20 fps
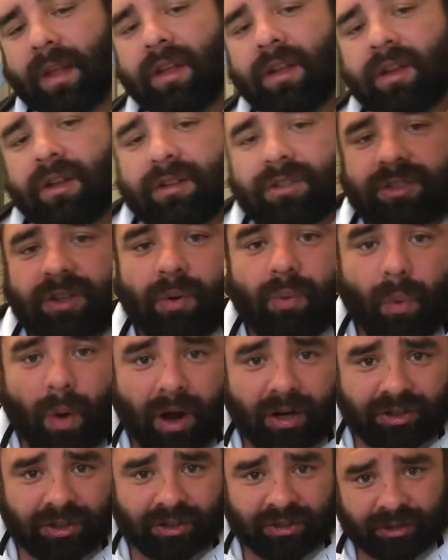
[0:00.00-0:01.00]
So
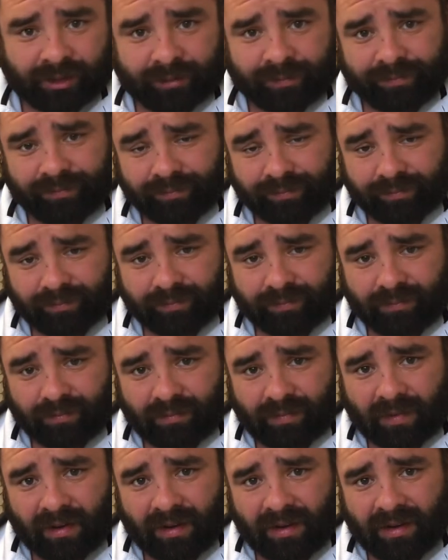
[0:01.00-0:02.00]
Washington
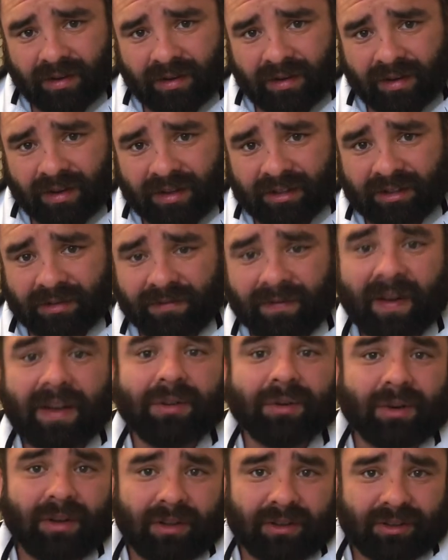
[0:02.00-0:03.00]
is a
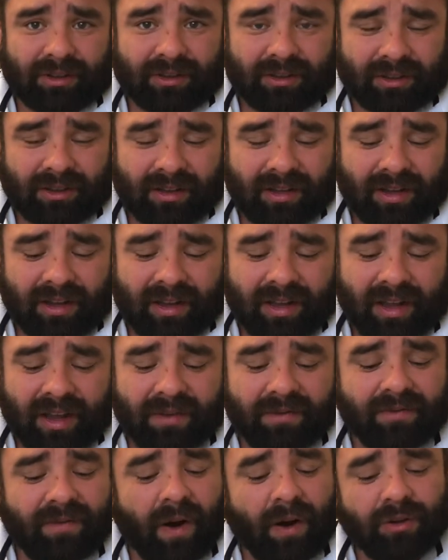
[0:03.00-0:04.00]
Federalist. He
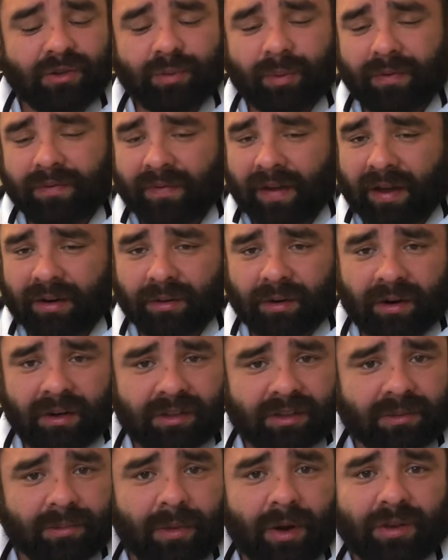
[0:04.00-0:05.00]
votes with
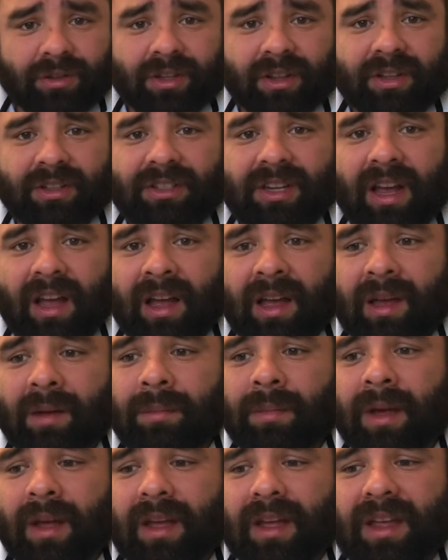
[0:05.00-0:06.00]
Federalists most of the
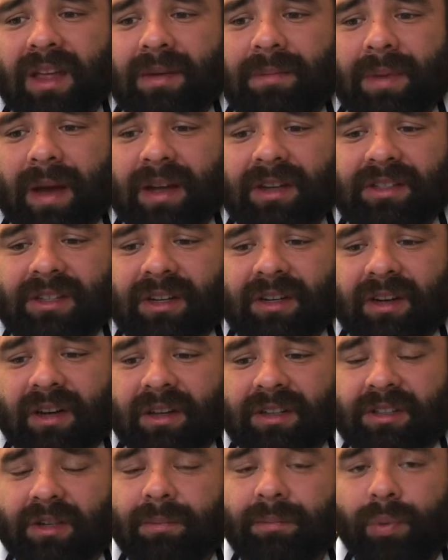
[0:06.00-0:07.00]
time. He basically
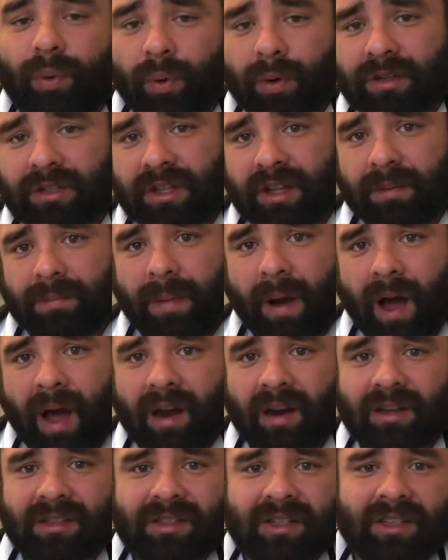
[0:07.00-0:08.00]
supports their
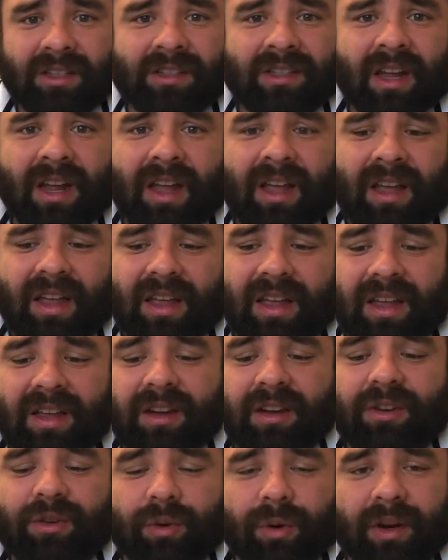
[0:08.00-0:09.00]
policies. He
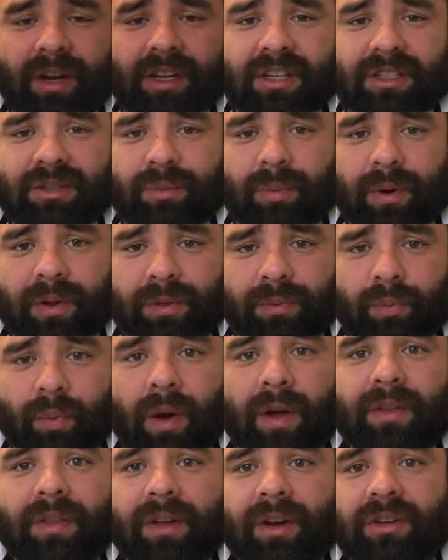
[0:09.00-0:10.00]
agrees with
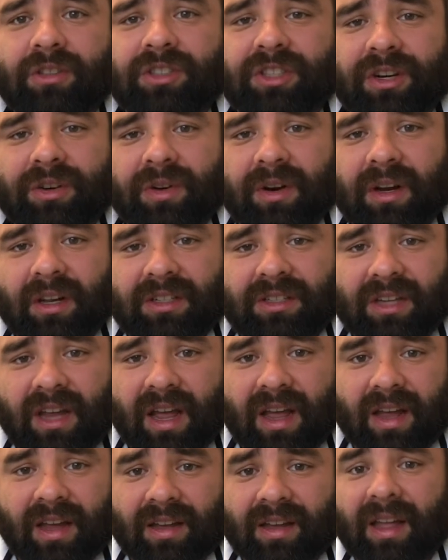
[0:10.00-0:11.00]
what they're generally
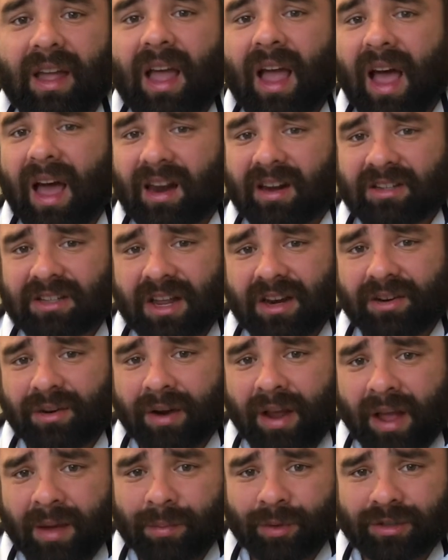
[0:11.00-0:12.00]
saying. Alexander
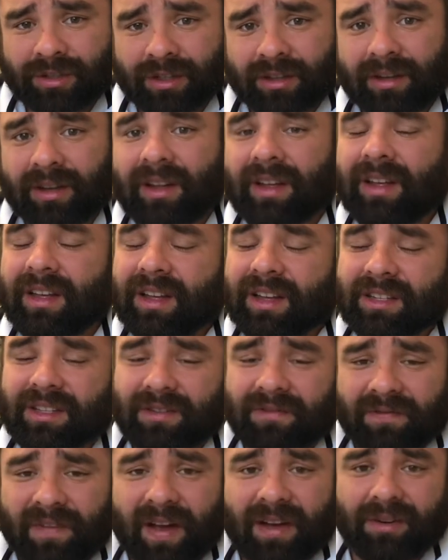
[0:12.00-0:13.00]
Hamilton is a
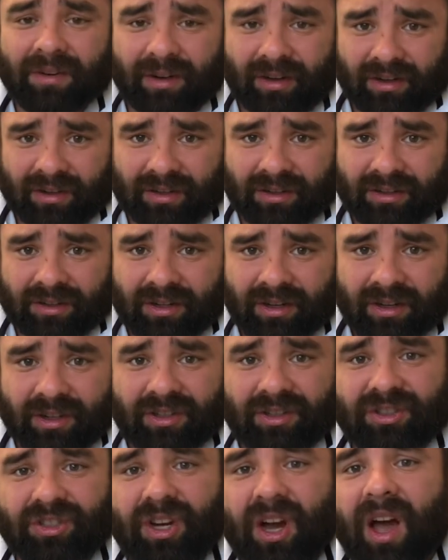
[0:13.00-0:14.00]
Federalist.
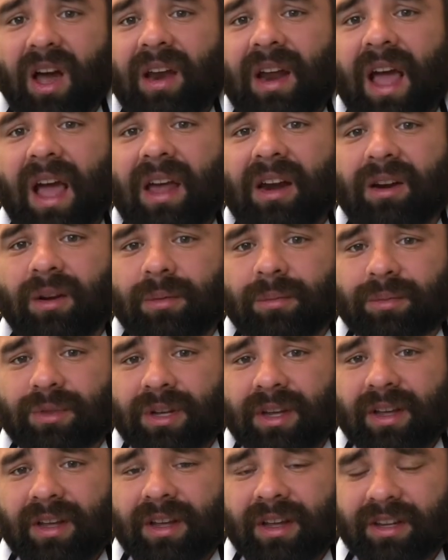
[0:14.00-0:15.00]
John Adams
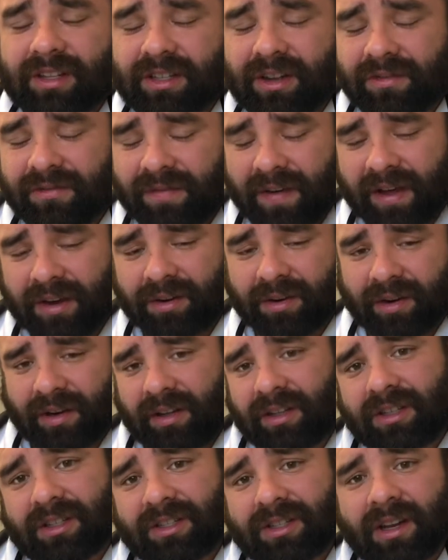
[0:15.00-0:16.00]
is a
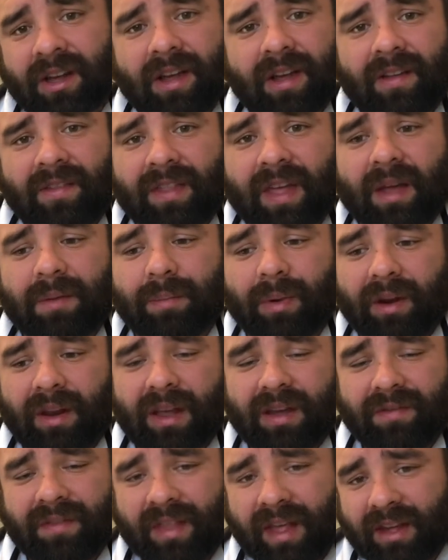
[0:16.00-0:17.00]
Federalist. They
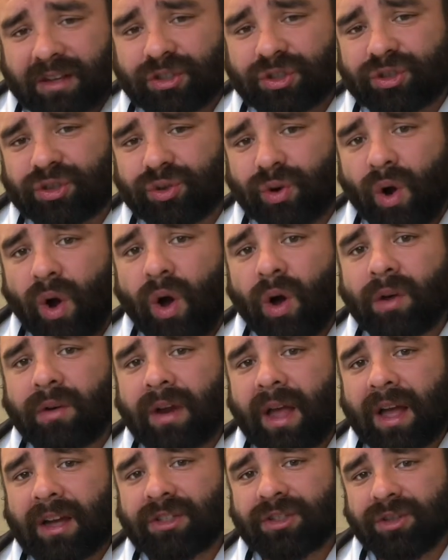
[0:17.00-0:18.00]
believe in that strong
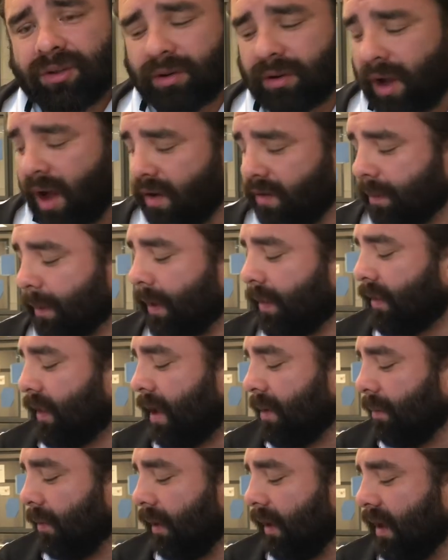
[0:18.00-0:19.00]
national government.
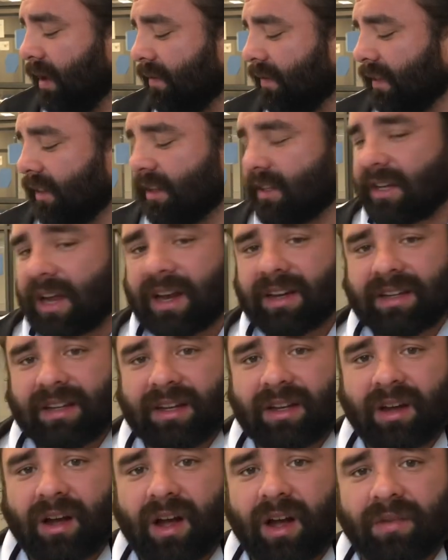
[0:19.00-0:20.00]
They believe in this
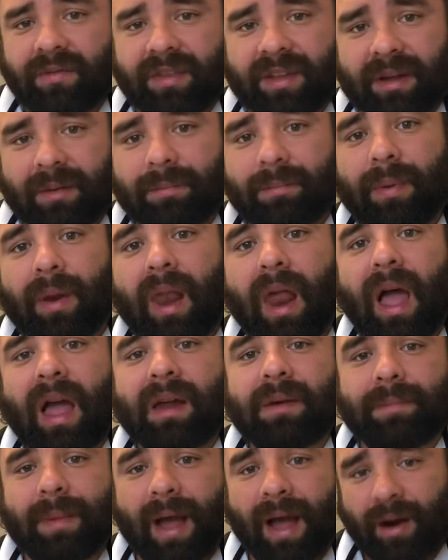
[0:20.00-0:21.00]
idea of the
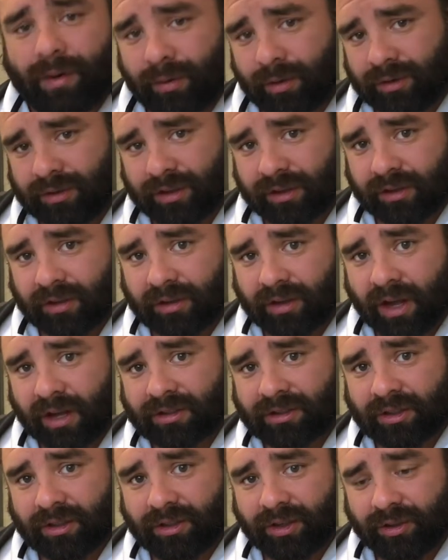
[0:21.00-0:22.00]
implied powers in the
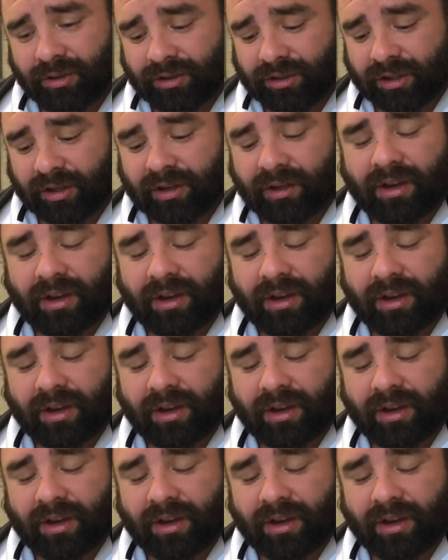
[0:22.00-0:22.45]
Constitution.